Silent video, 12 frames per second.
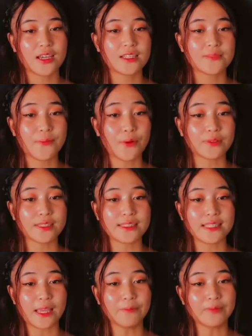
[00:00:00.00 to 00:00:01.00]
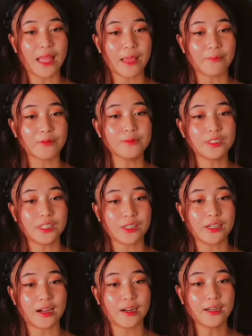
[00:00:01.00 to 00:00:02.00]
smoke the same type of
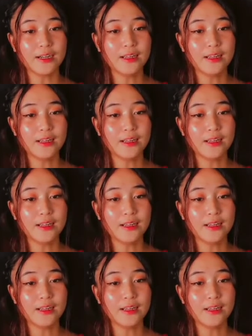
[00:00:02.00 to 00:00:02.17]
cigar,